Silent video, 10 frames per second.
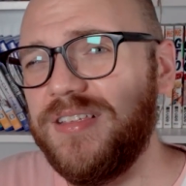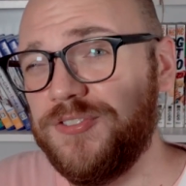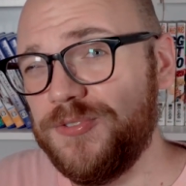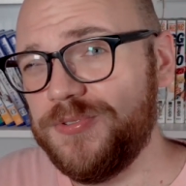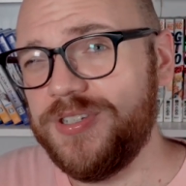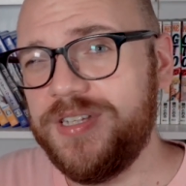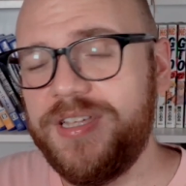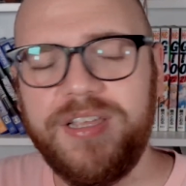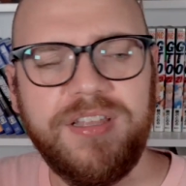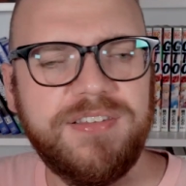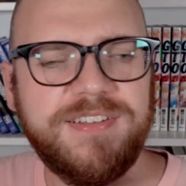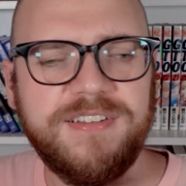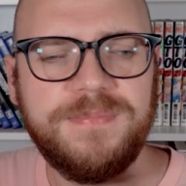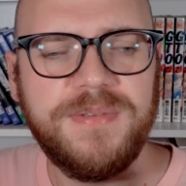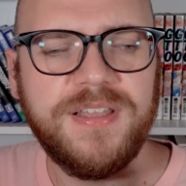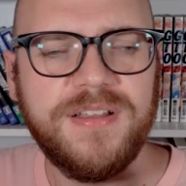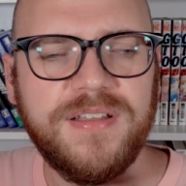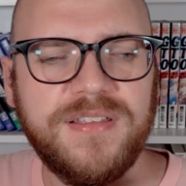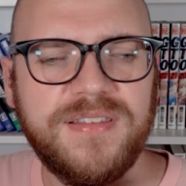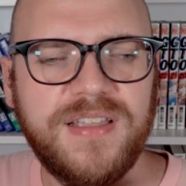usually eat, just
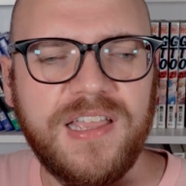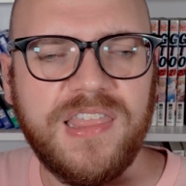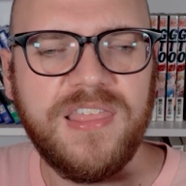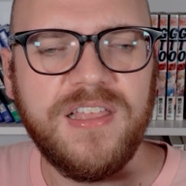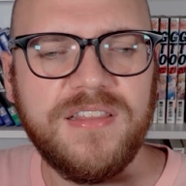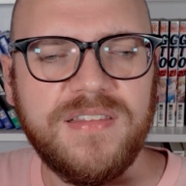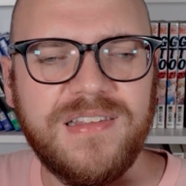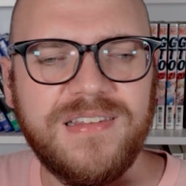because I think this